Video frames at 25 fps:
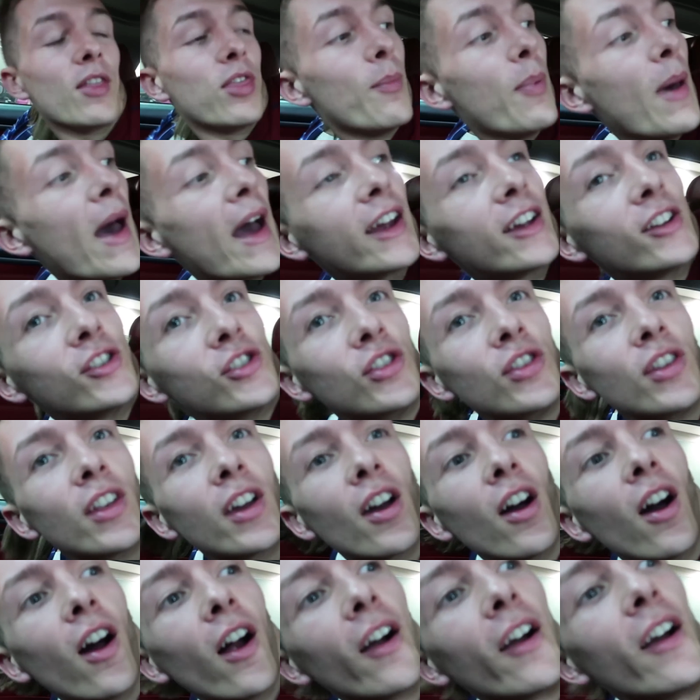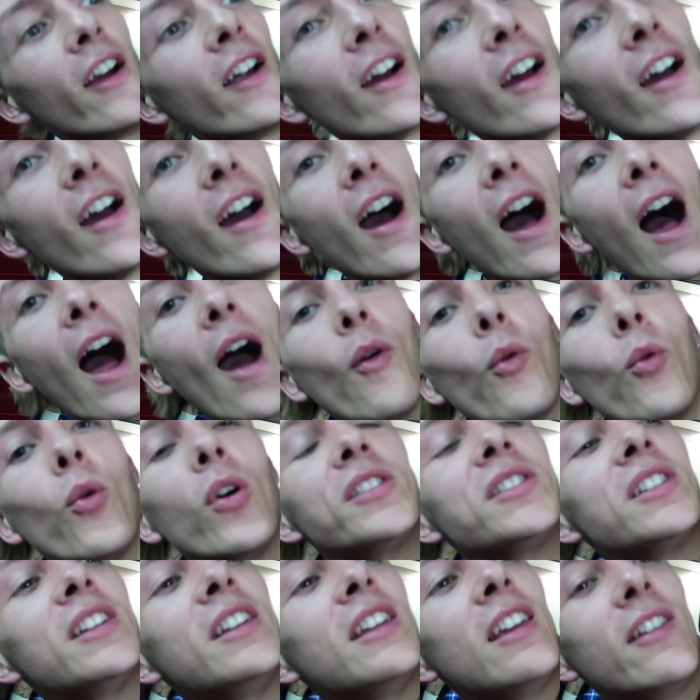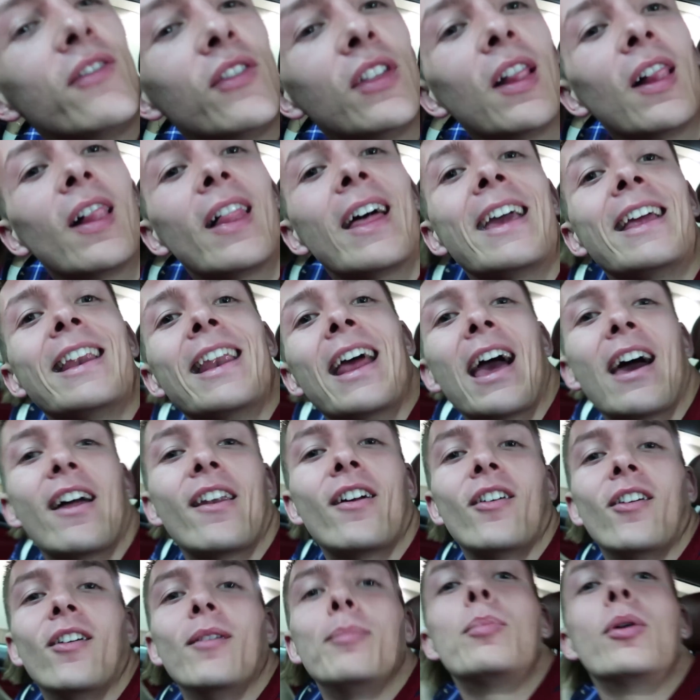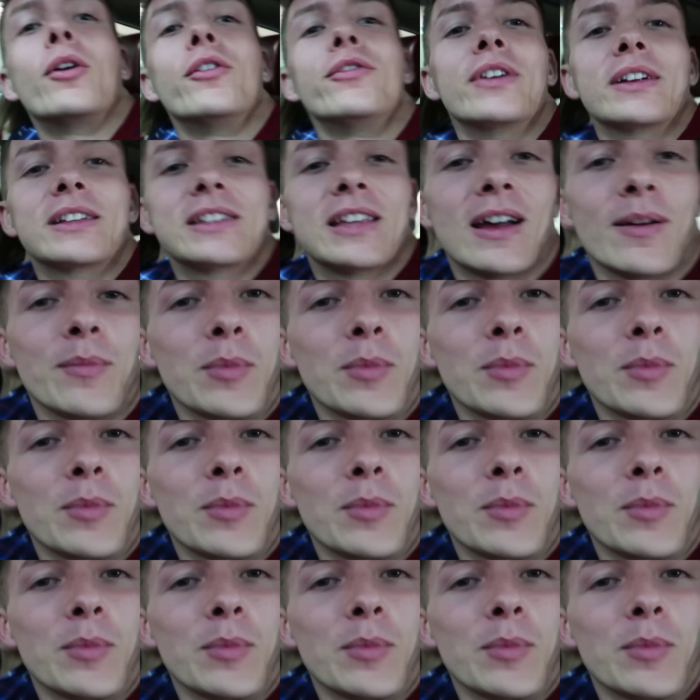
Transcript: got the package in the car. I wasn't even late at all. Perfect